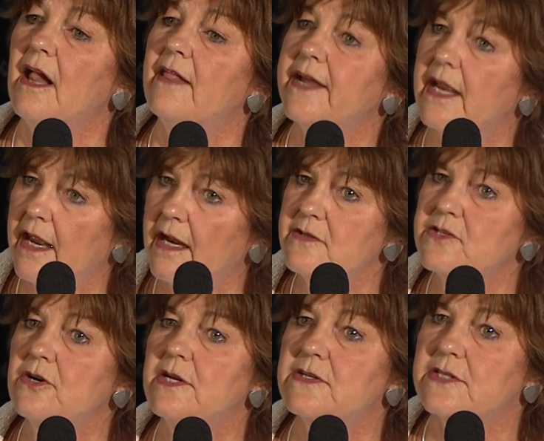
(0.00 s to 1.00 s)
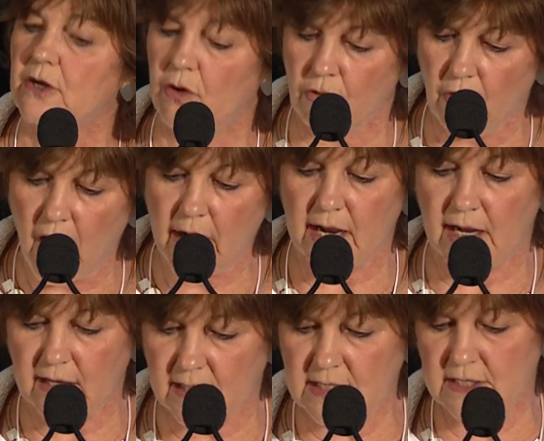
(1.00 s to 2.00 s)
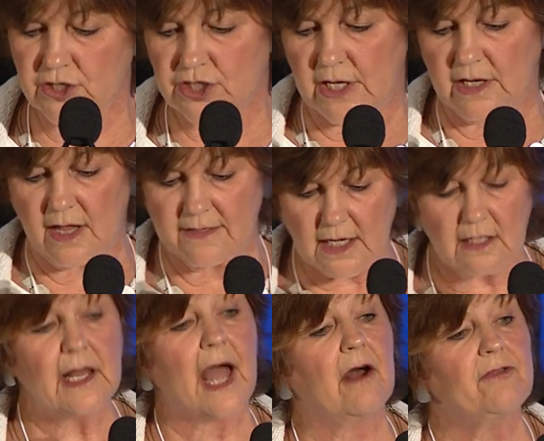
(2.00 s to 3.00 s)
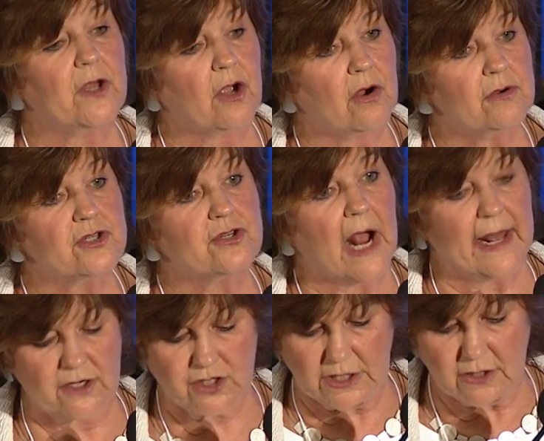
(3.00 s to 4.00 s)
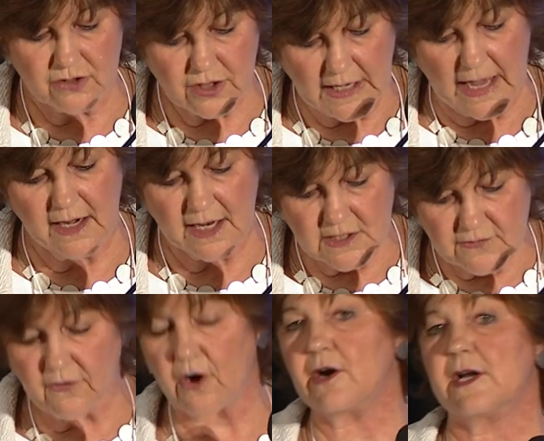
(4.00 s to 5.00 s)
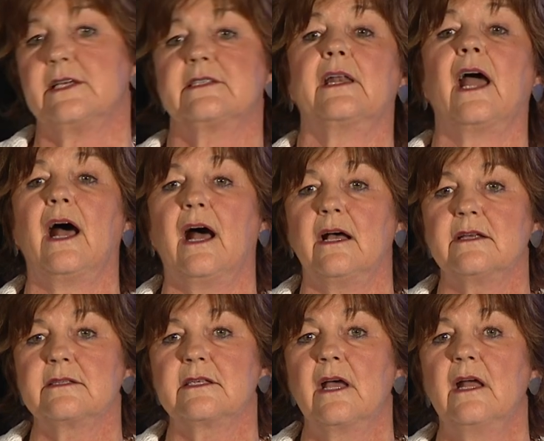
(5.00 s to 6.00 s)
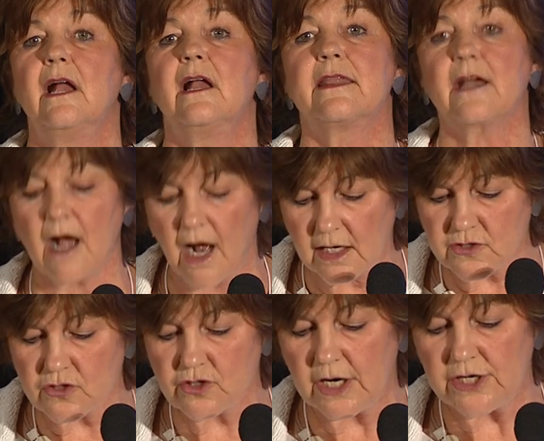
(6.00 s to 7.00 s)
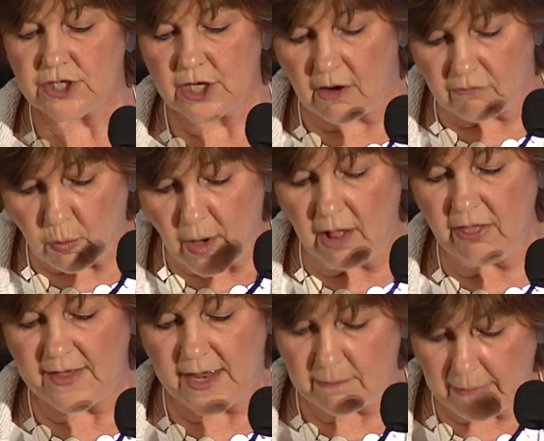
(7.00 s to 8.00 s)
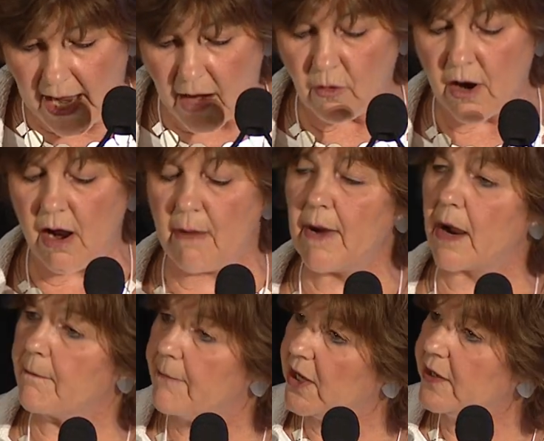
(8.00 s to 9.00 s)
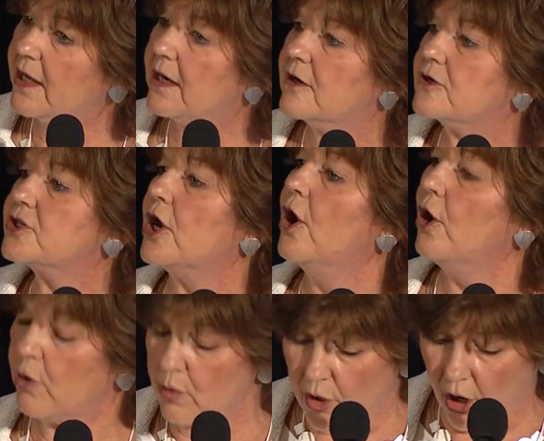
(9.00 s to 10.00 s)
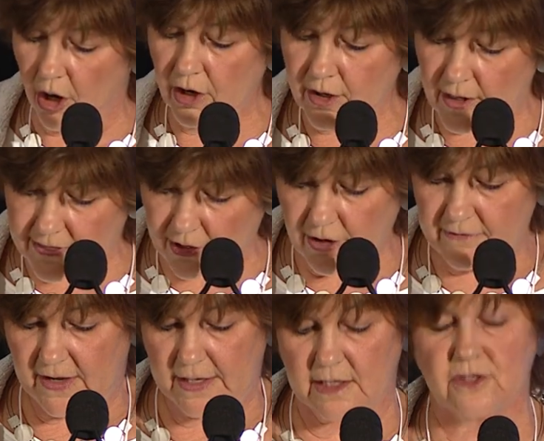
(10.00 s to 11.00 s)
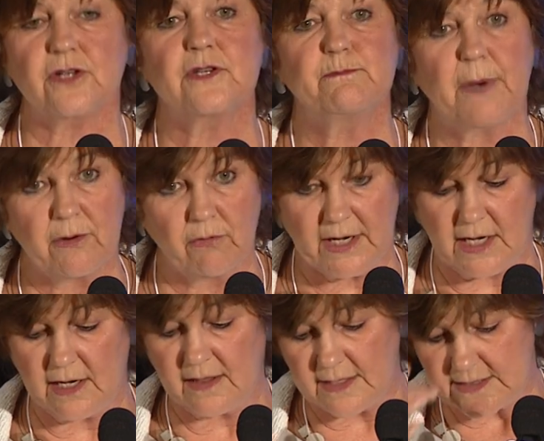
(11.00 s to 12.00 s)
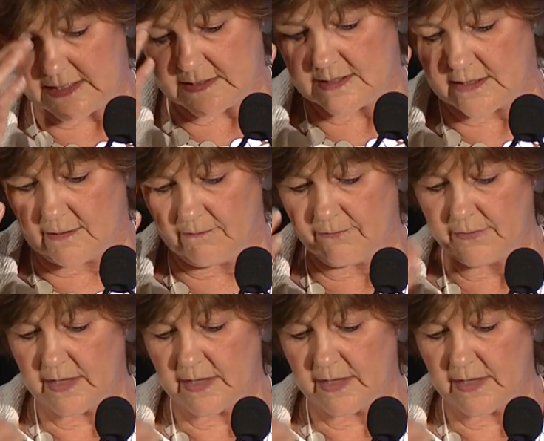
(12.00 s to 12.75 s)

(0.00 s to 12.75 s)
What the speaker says: The cancer is the chronic condition that allowed the Koch strategy to get as far as it has. The concentration of wealth and power among billionaires who guard their advantages by rigging the system.